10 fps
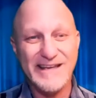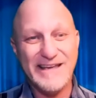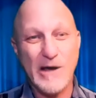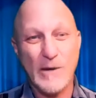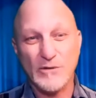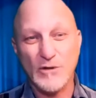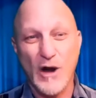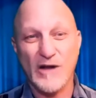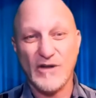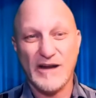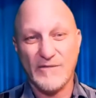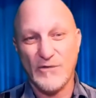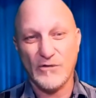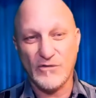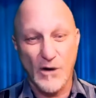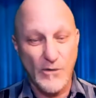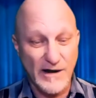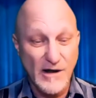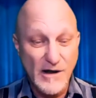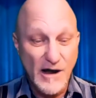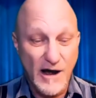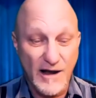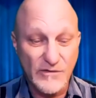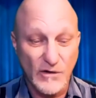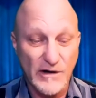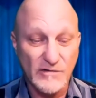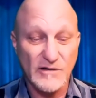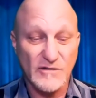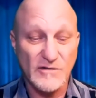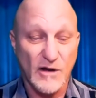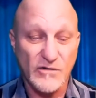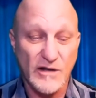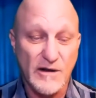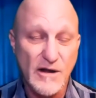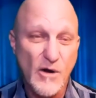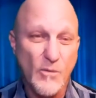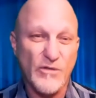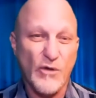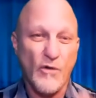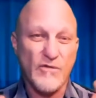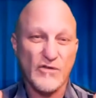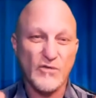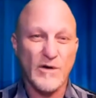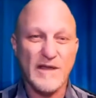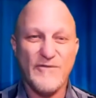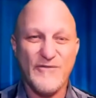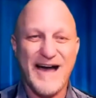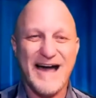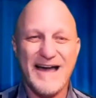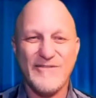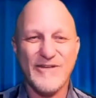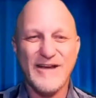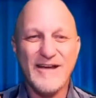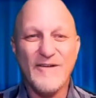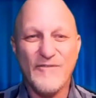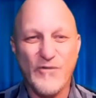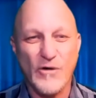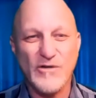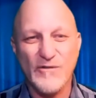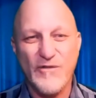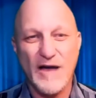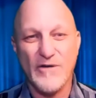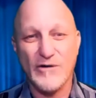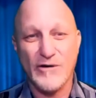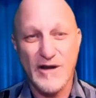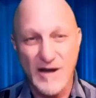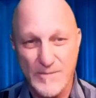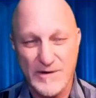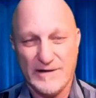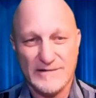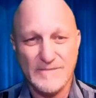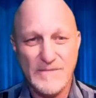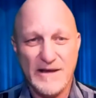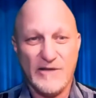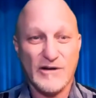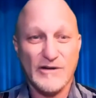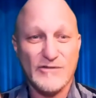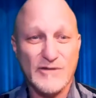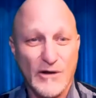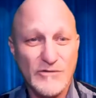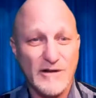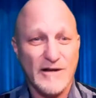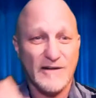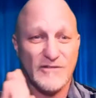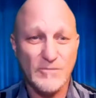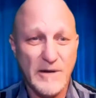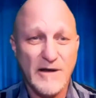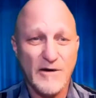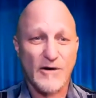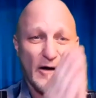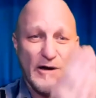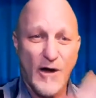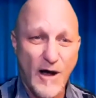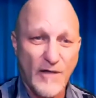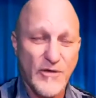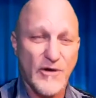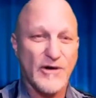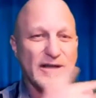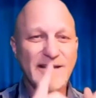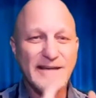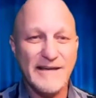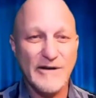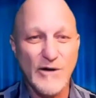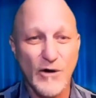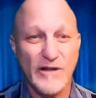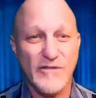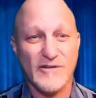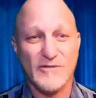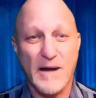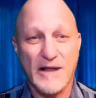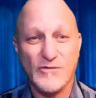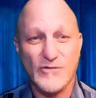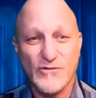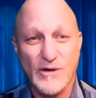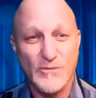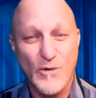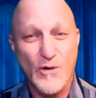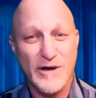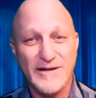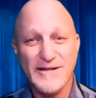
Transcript: He helped launch and get those going. Also, he's a consultant with over 25 Fortune 500 companies. He's a consultant, a speaker, an author. He knows how to get sponsorships rolling.